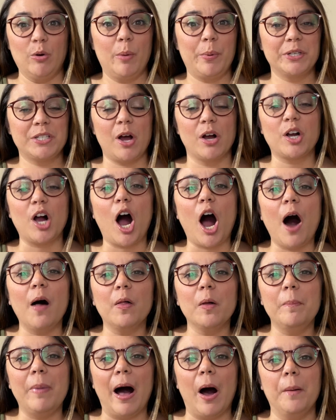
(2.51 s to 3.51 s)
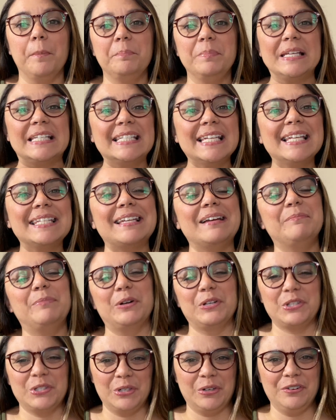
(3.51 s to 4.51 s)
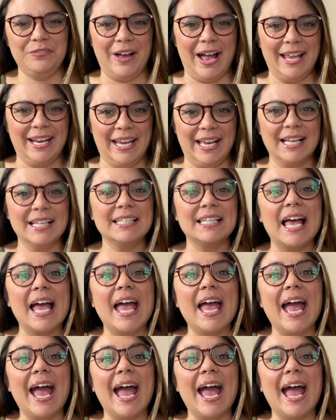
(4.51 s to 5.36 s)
where we talk all about business and personal finance.